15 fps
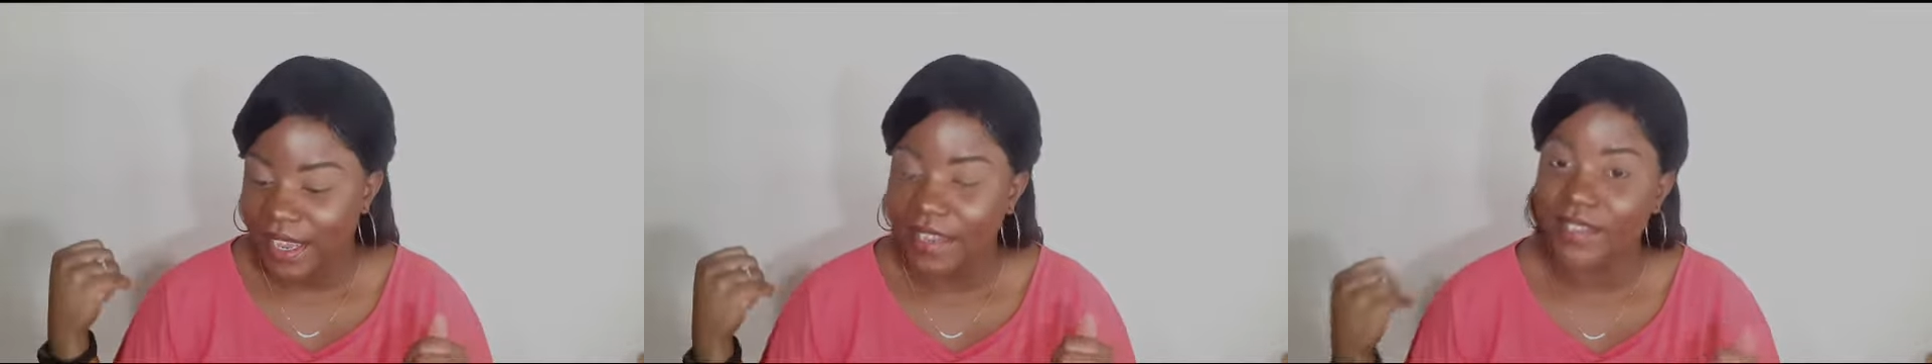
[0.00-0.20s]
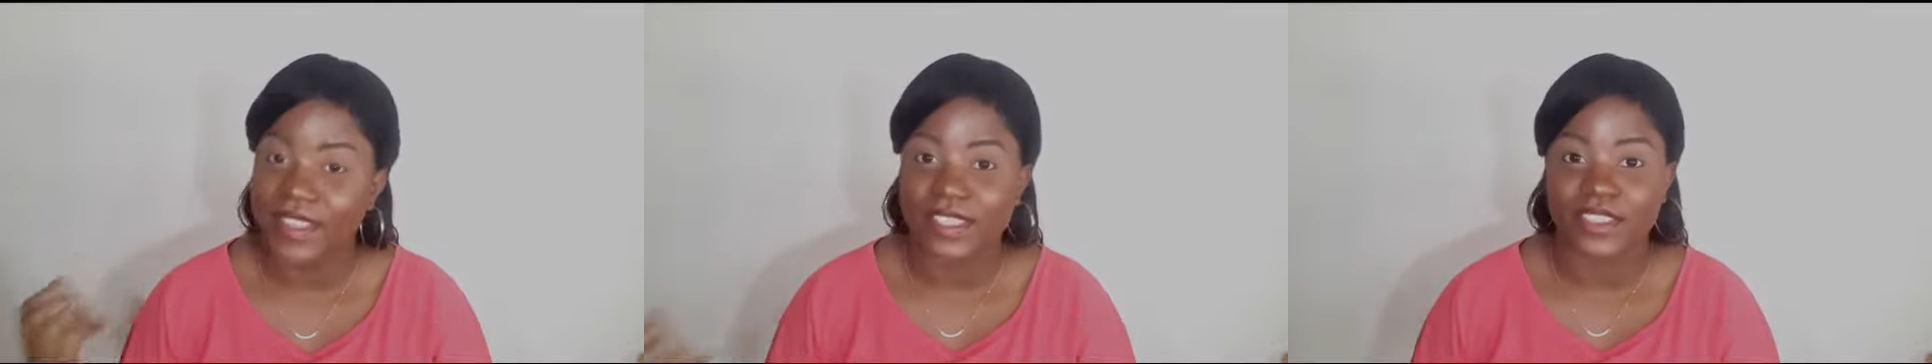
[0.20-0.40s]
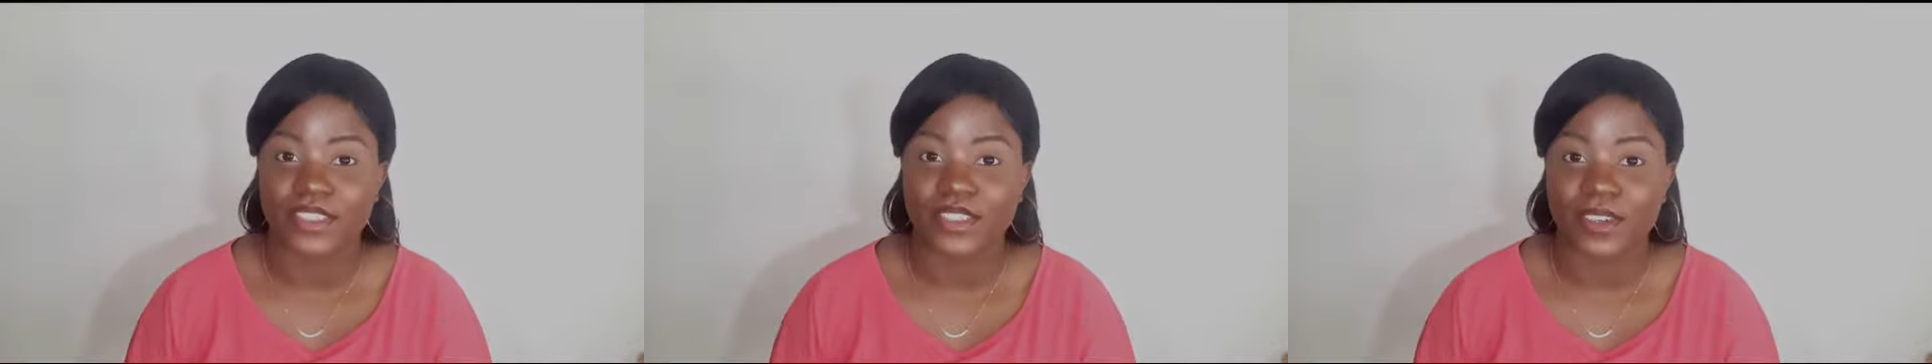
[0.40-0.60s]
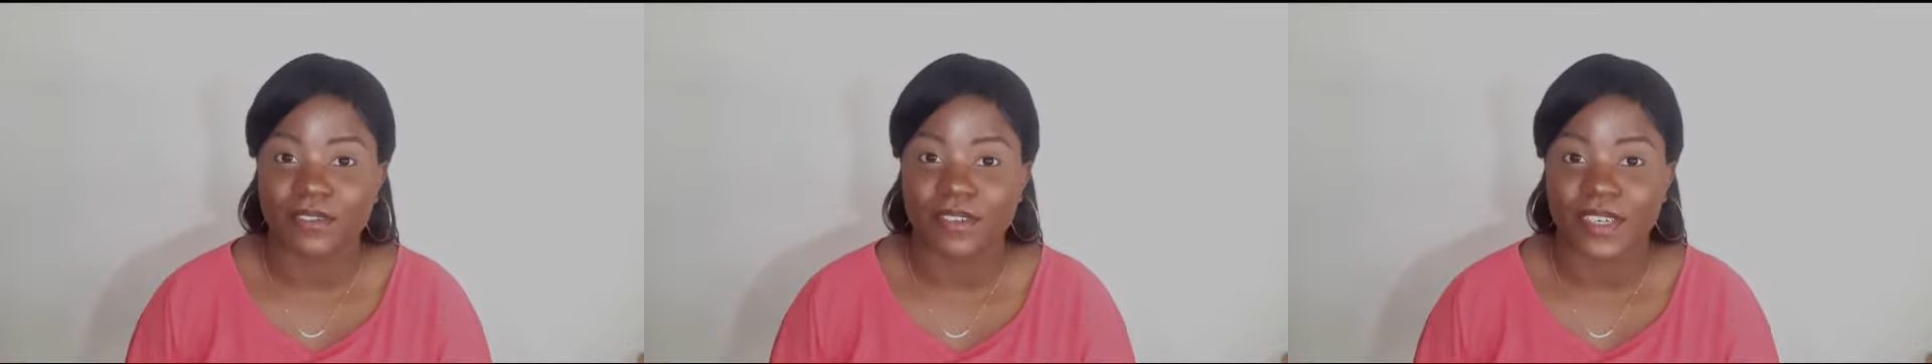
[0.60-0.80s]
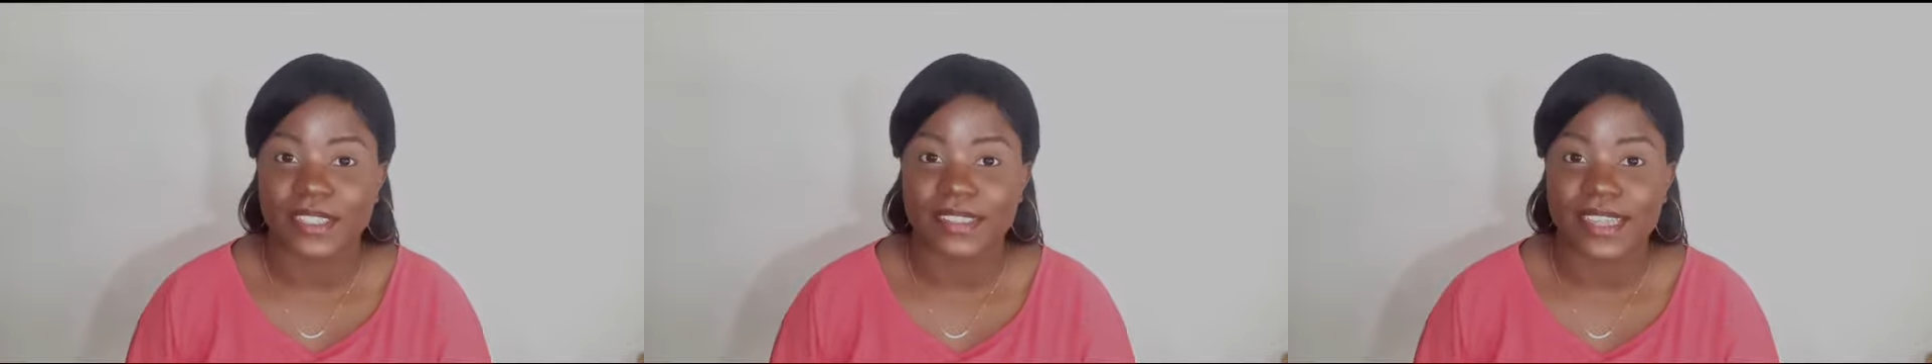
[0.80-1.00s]
If this is
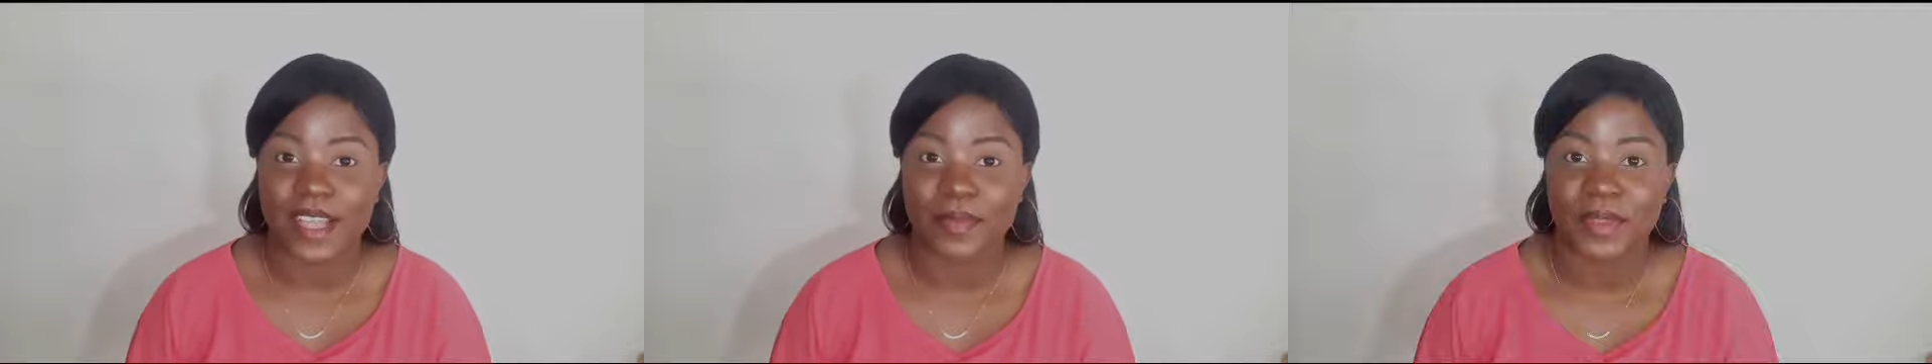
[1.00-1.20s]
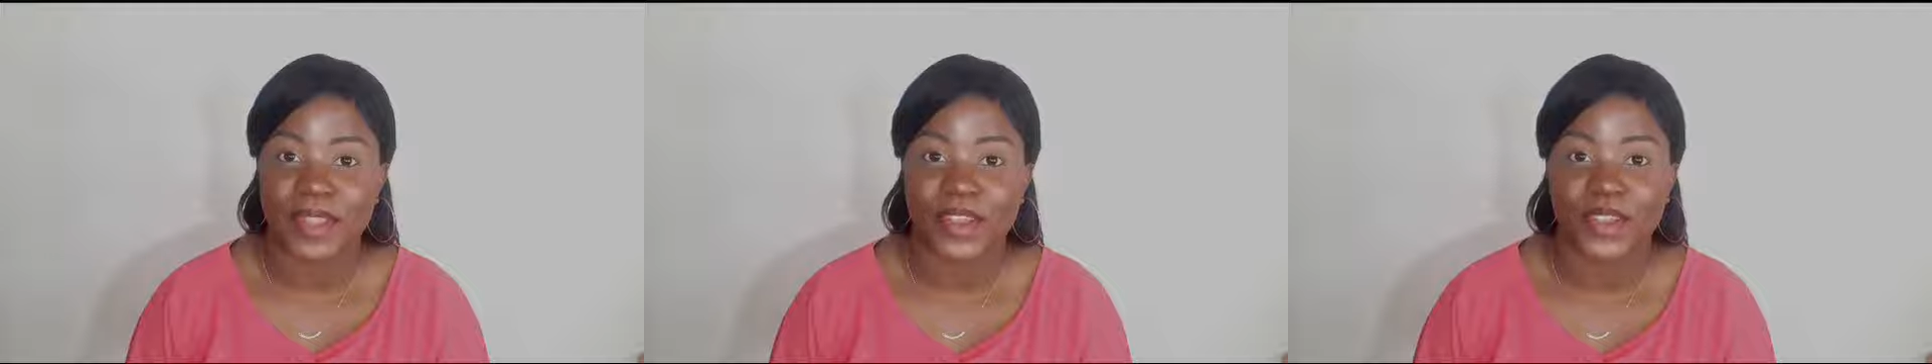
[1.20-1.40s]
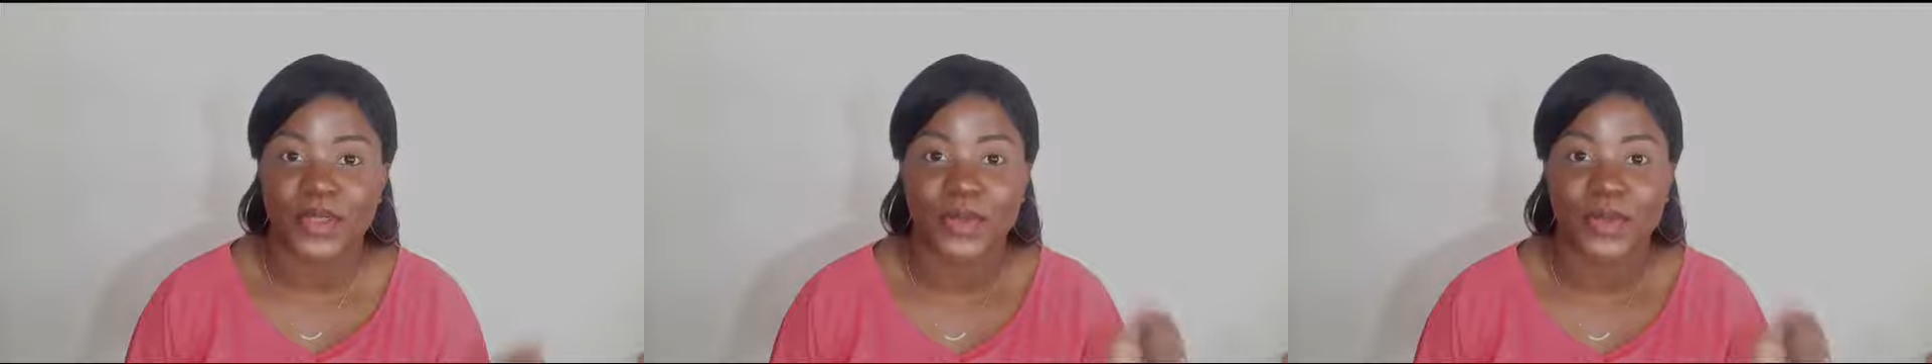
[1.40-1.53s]
your first time here,